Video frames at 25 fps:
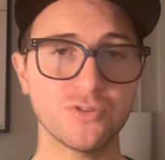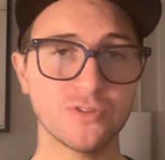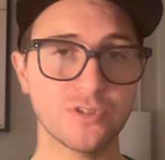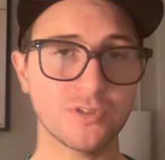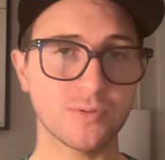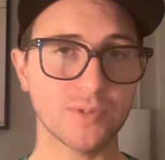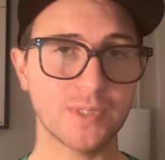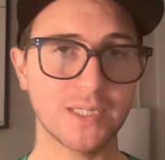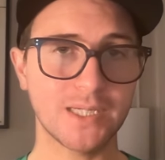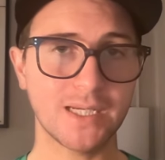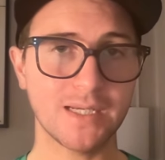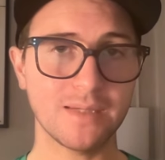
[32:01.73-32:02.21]

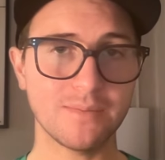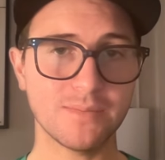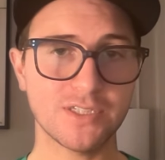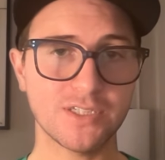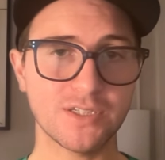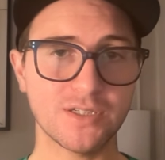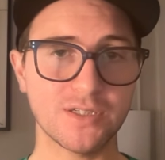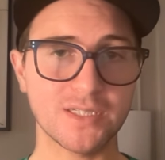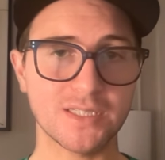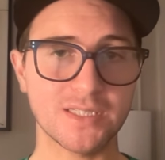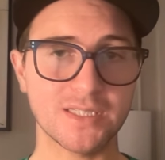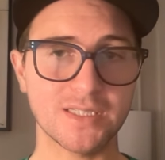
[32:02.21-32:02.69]
3-game
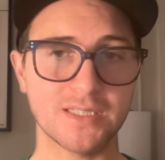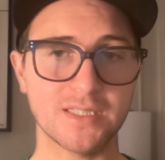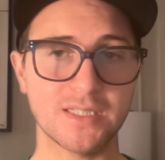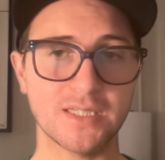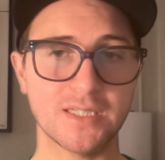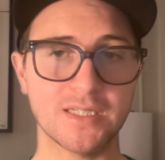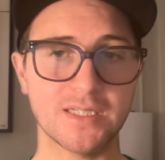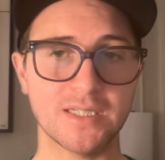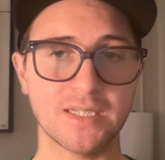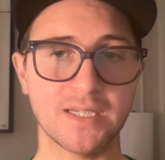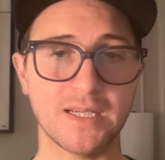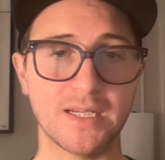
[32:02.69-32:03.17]
series in
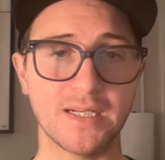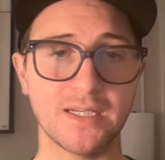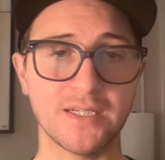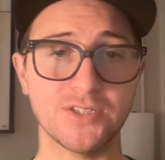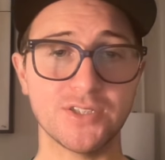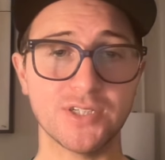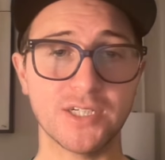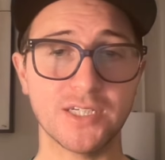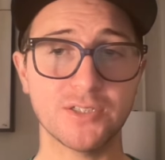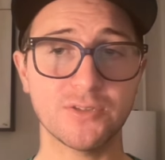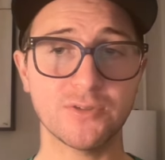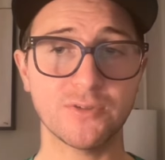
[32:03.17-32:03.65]
Cincinnati.
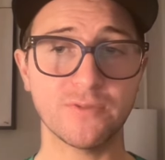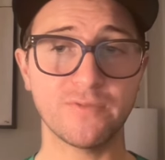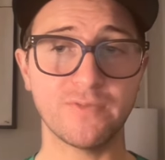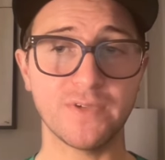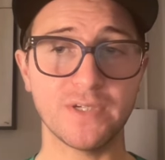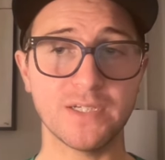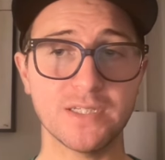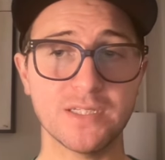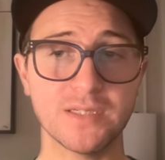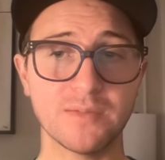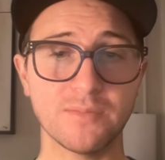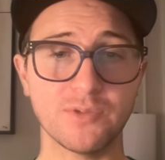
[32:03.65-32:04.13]
Giants will
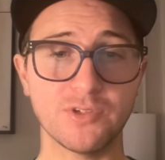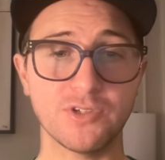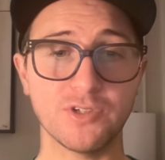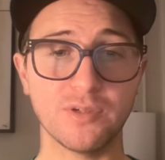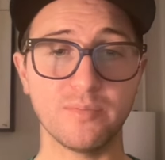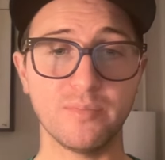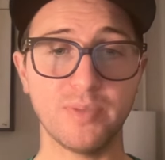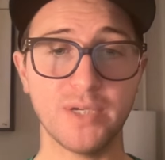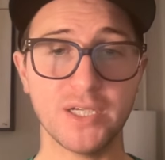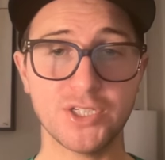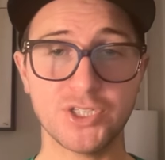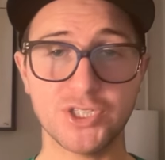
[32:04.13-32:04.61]
face some
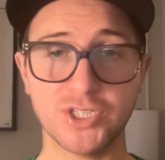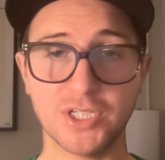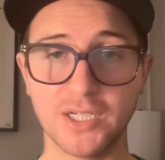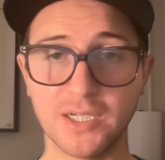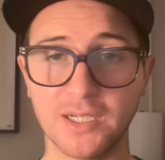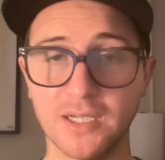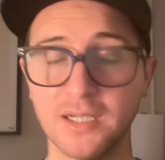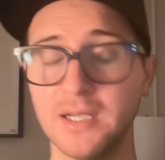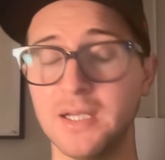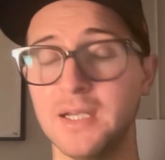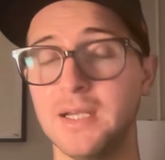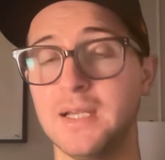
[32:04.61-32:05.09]
good
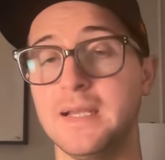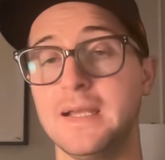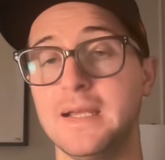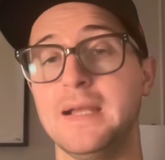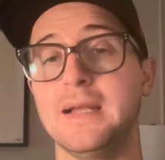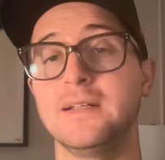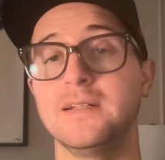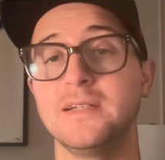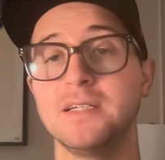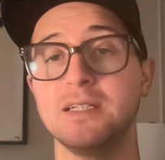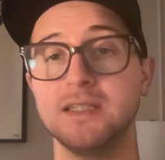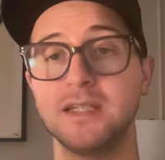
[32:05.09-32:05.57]
pitching.
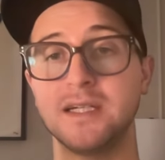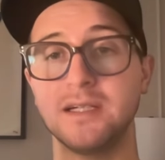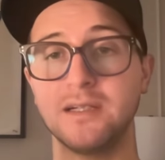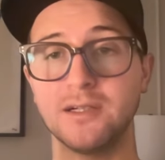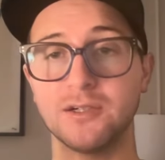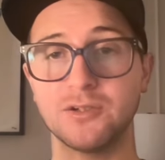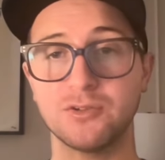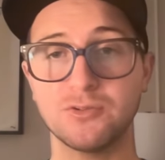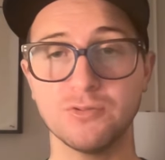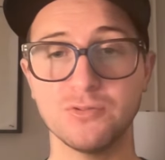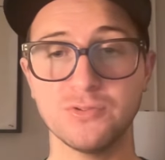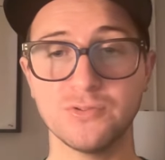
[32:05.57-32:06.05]
Ellie De
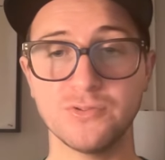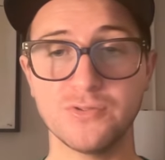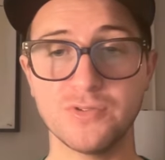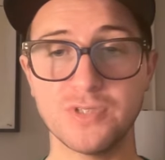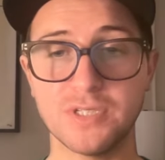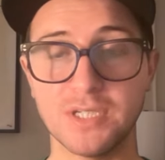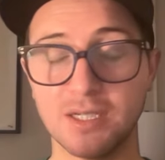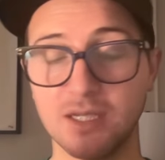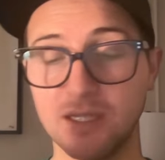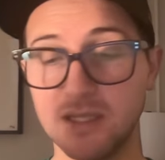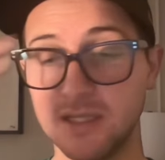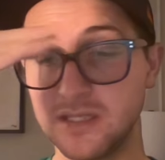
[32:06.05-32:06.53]
La
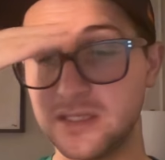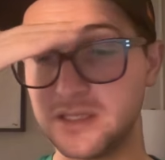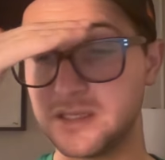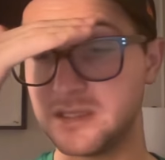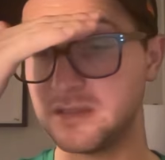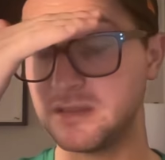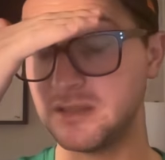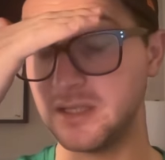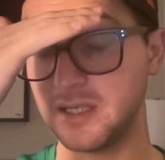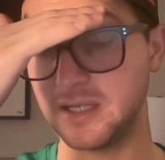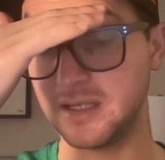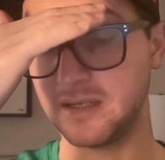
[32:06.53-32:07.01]
Cruz and
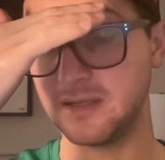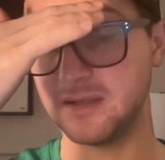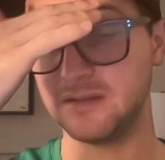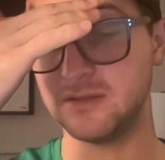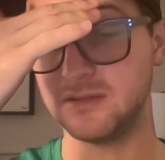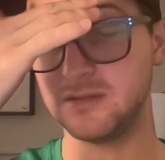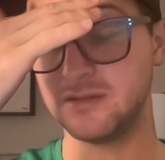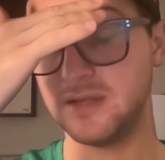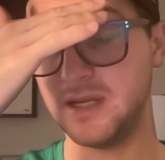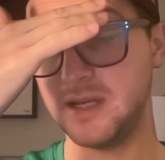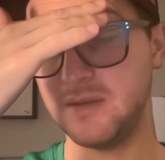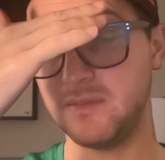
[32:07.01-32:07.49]
his like
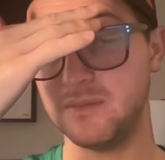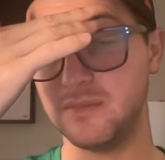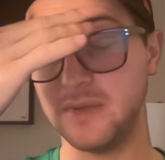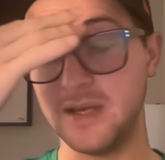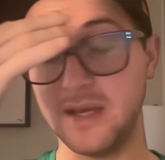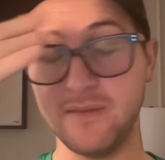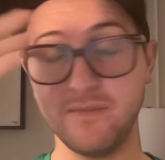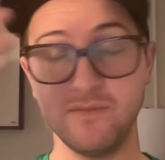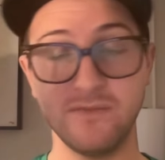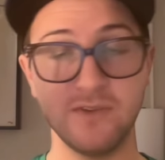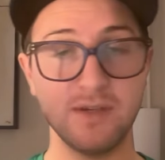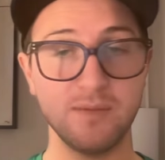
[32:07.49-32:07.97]

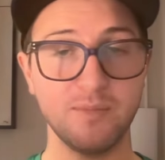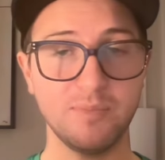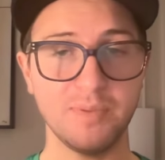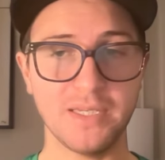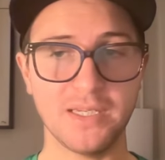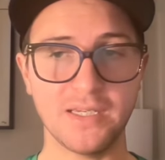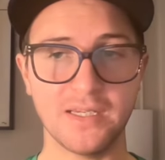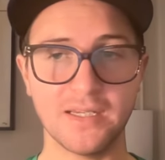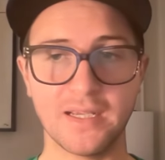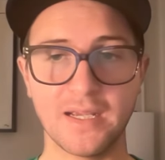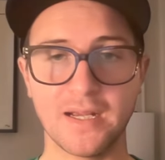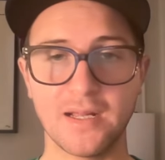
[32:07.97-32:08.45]

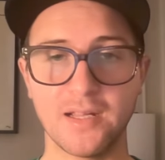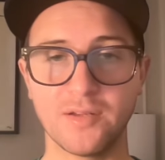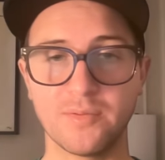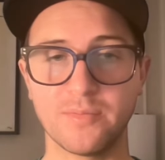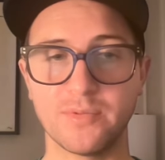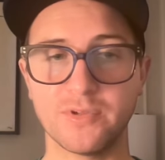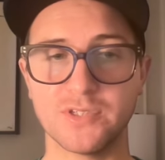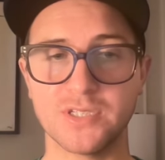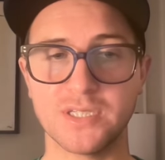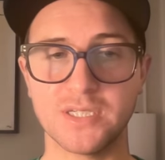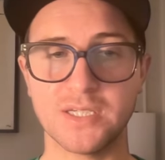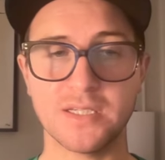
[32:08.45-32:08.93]
MVP
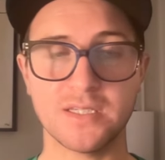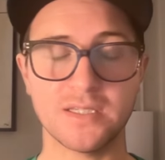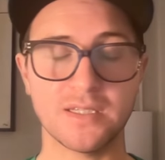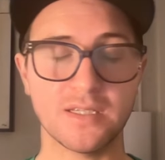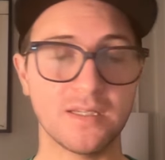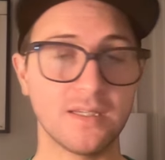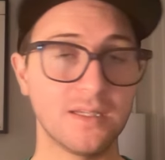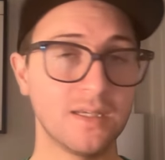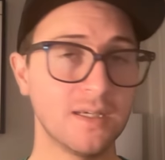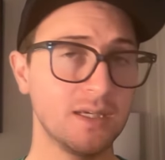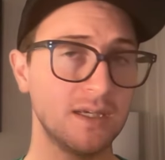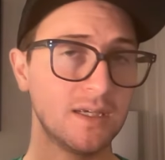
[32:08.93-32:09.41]
caliber
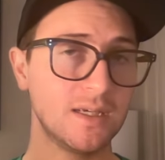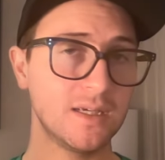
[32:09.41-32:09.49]
season.